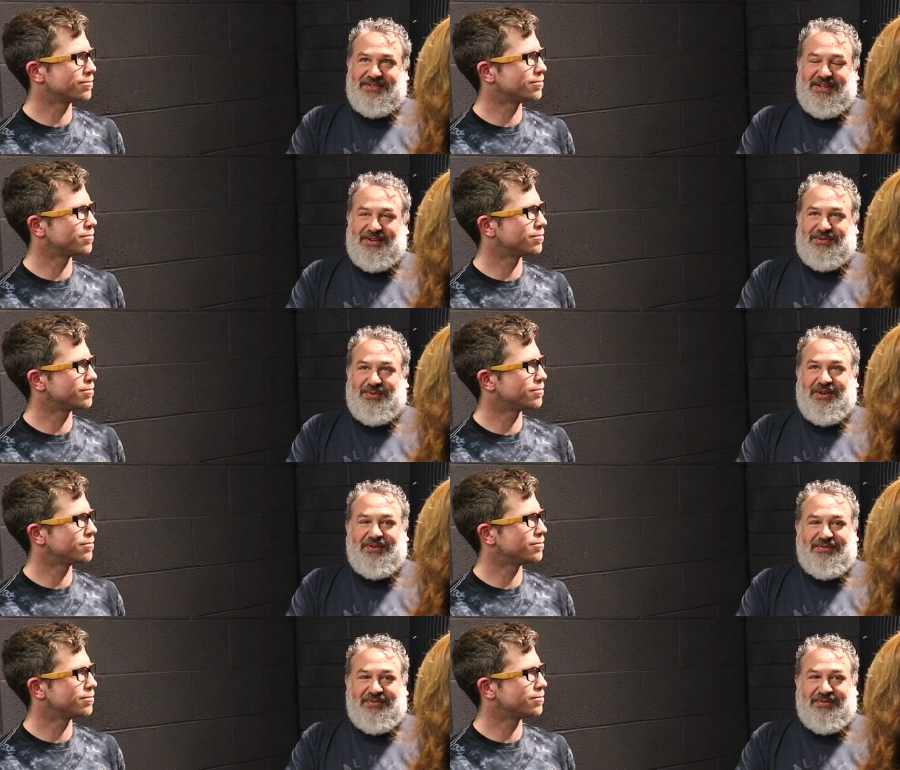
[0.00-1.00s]
Speaker 1: now
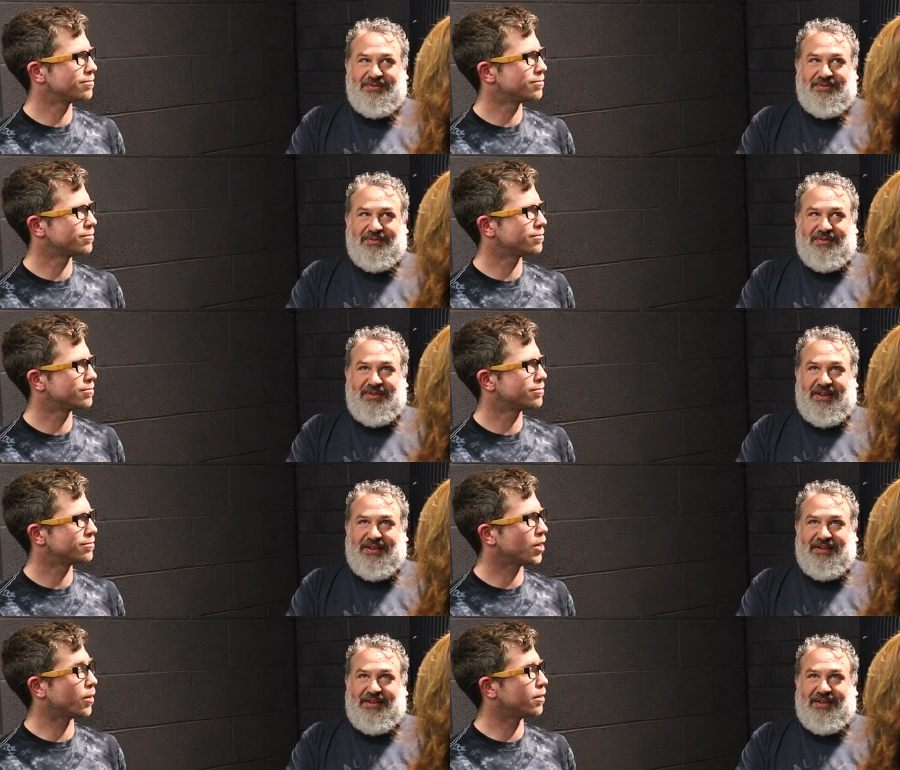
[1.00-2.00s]
twelve. It is twelve.
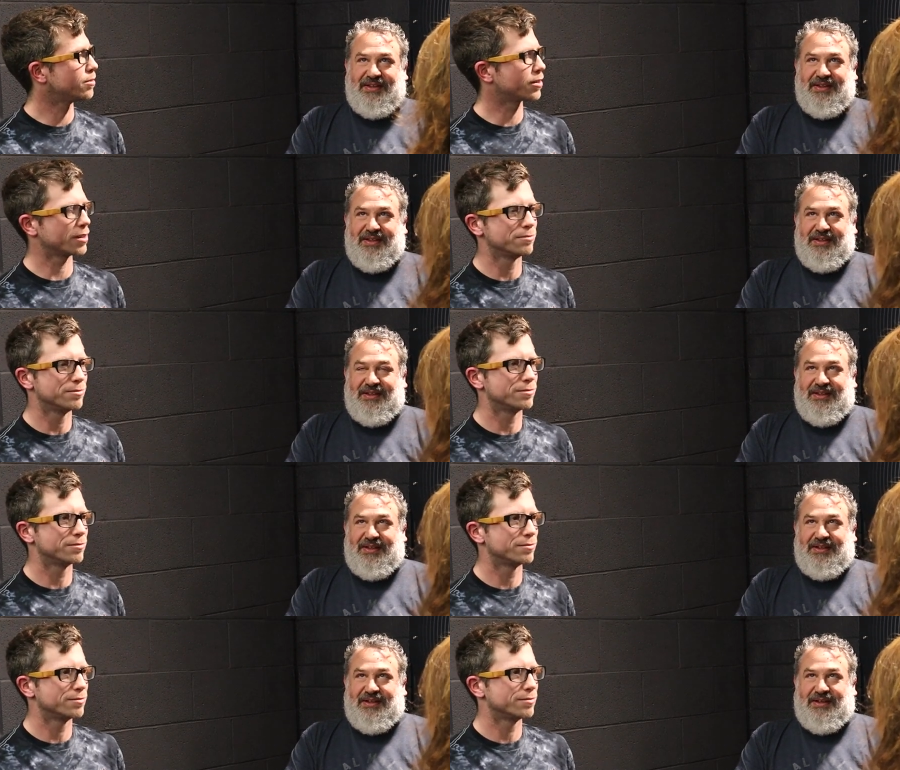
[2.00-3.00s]
Yeah. Oh well, okay. Okay.
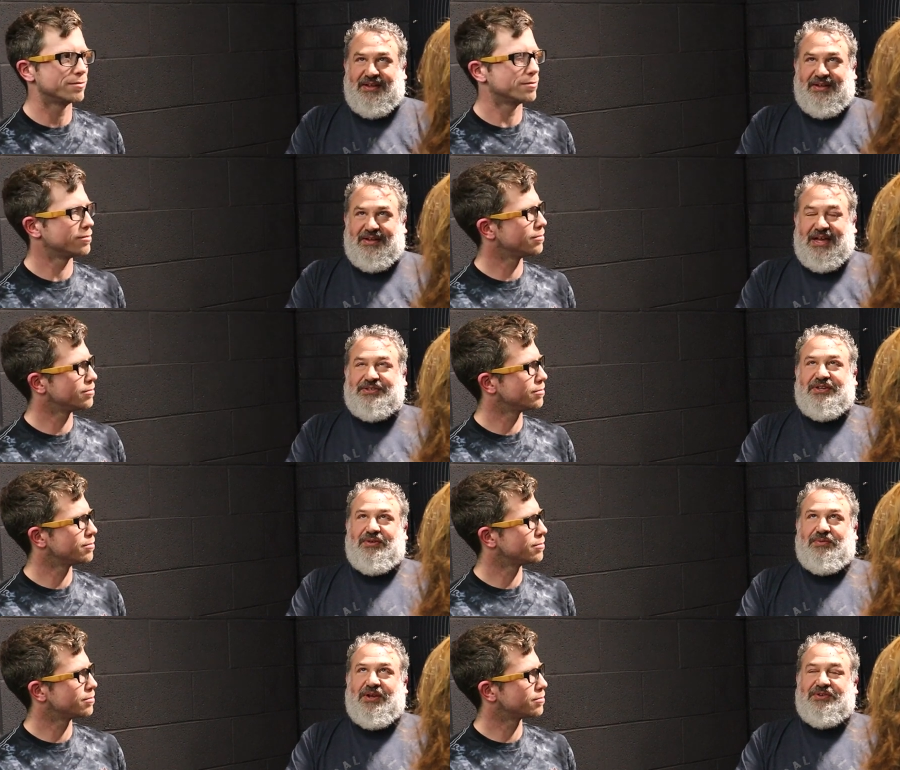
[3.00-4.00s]
Uh, actually,
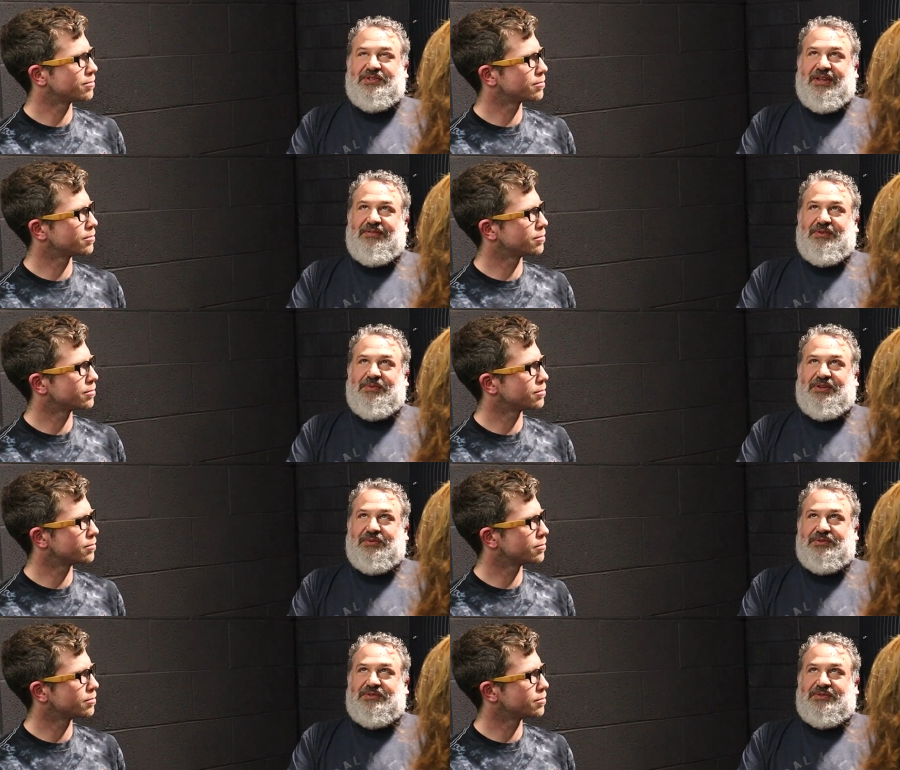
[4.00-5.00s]
no. Well, it's eleven, but
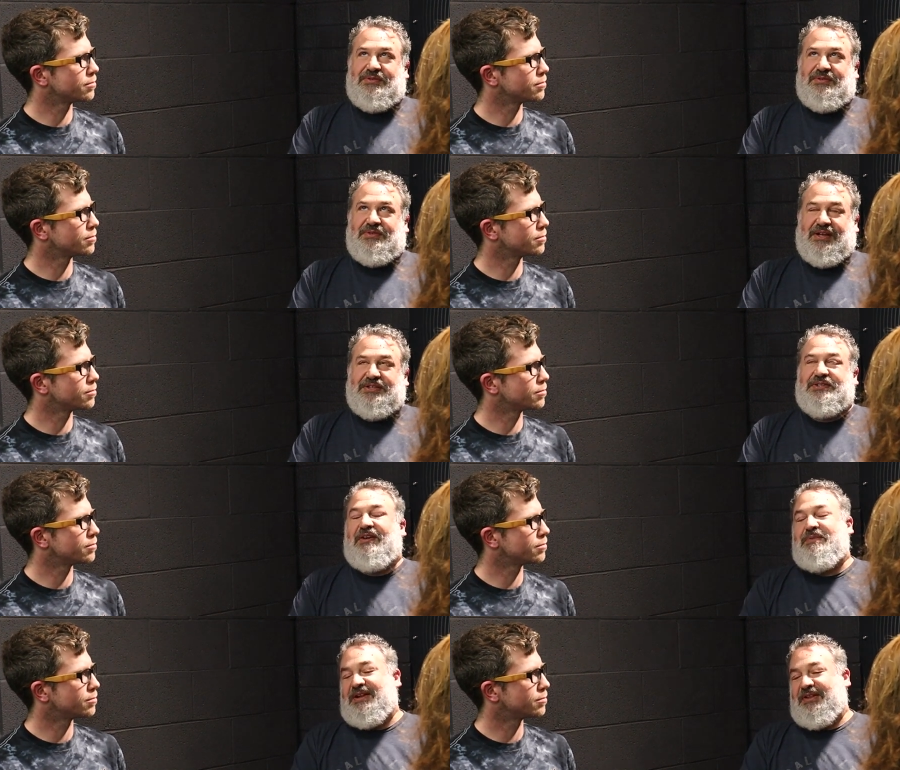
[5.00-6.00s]
there was. I guess there
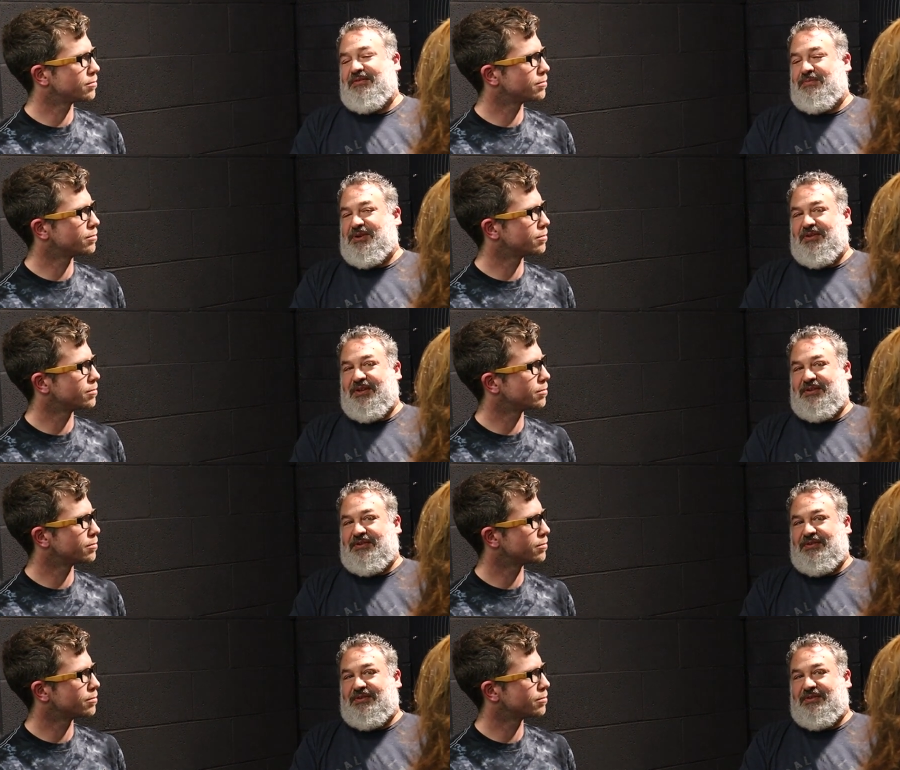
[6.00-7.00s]
have been eleven
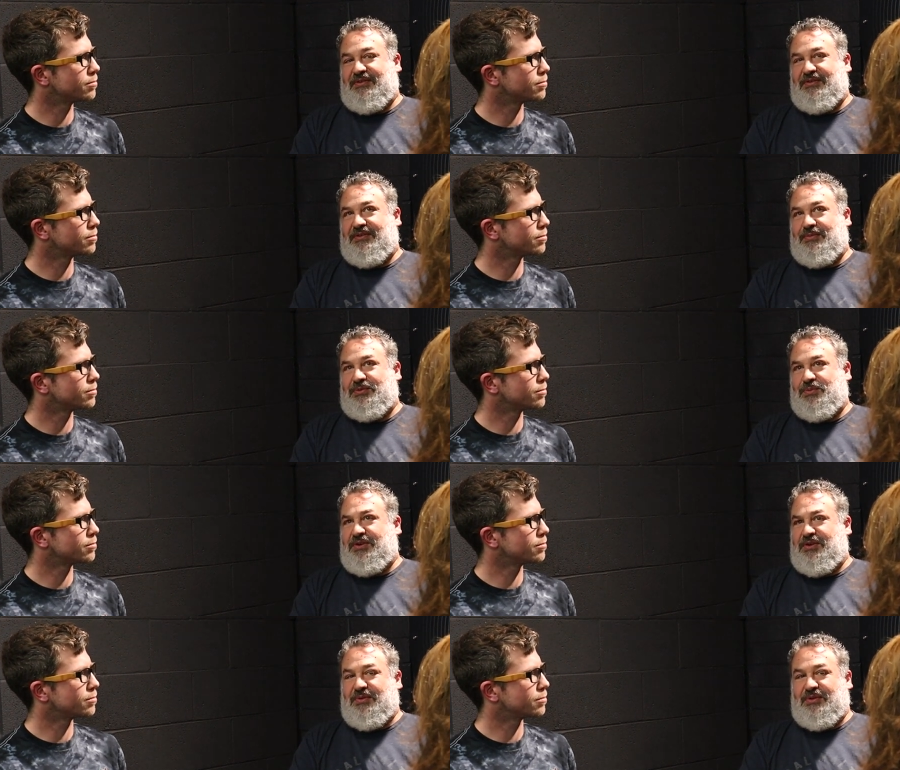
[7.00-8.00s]
Beerlands. There was
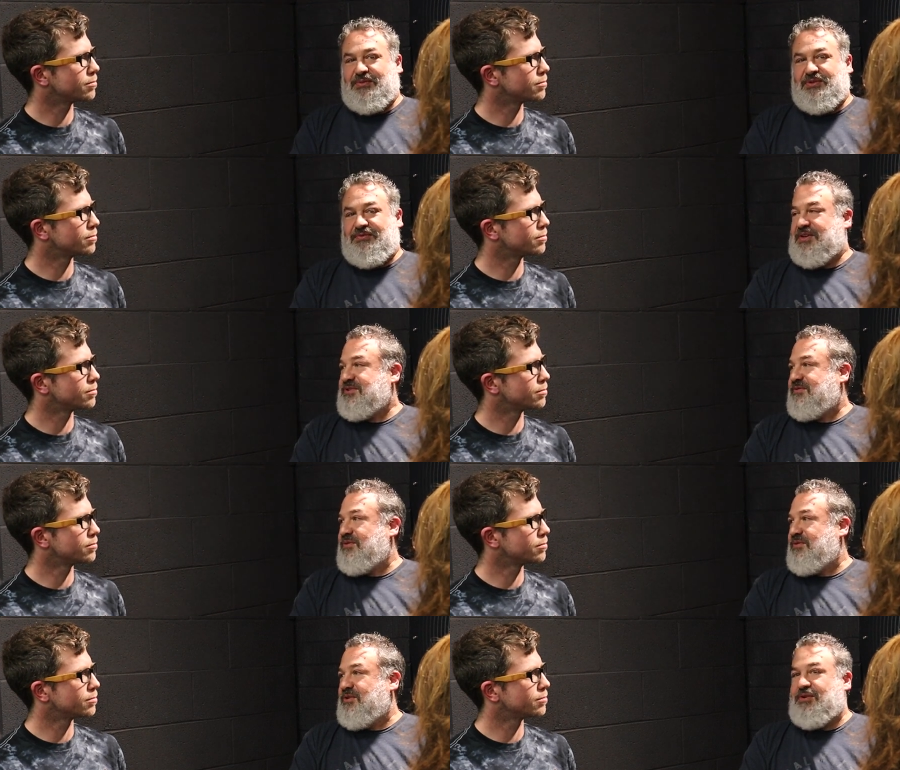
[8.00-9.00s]
one year where there was no
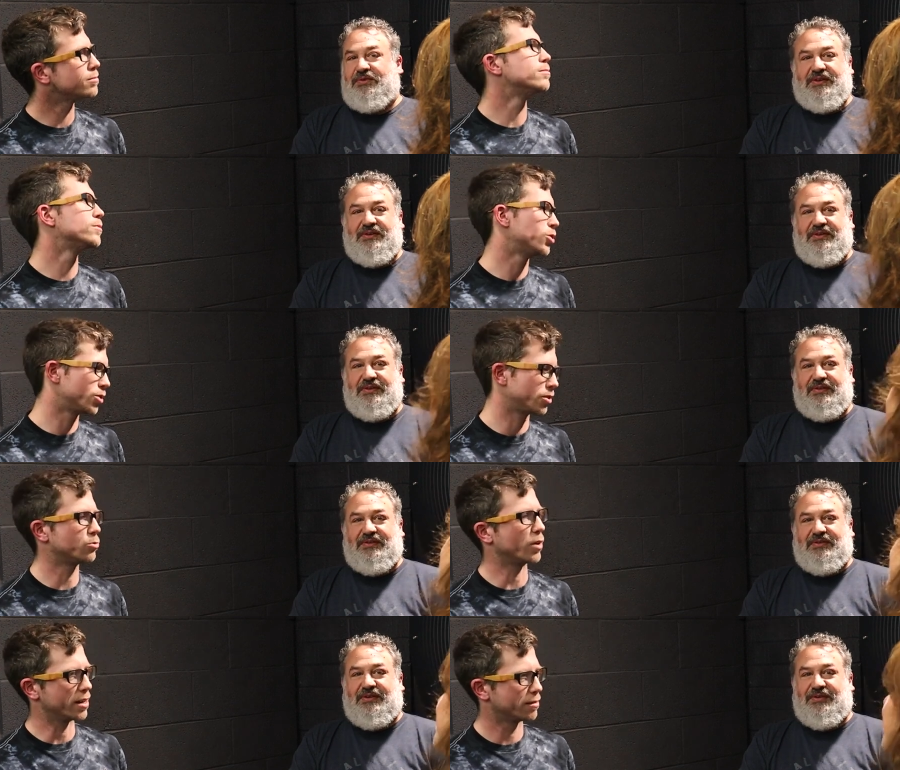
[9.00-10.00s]
festival during
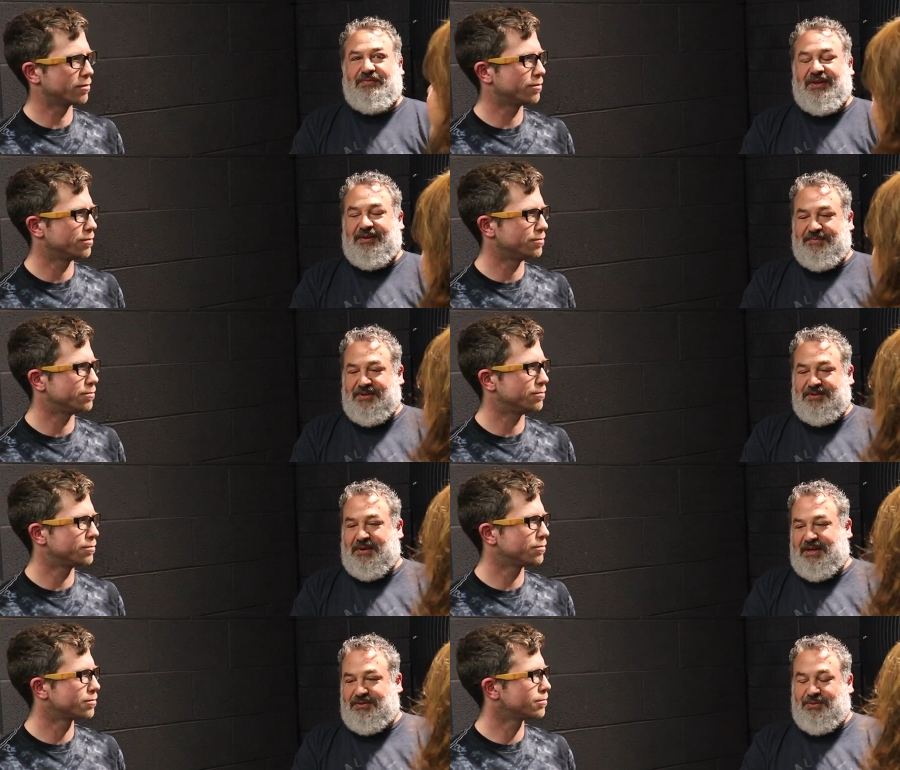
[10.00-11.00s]
COVID, right. so um, it's
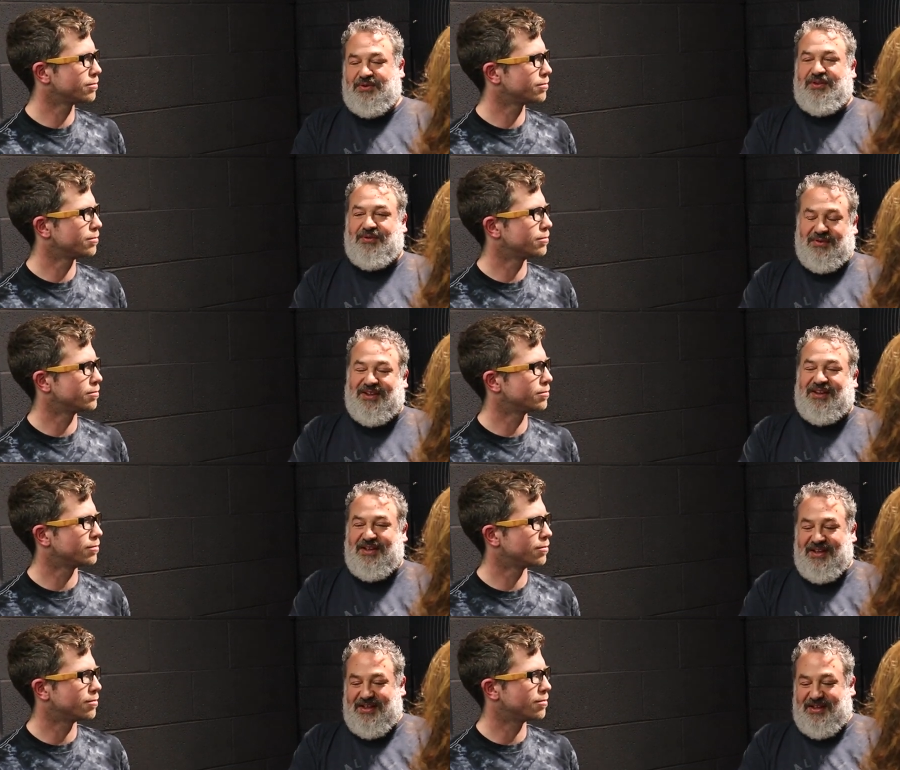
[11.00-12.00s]
minus one year for that.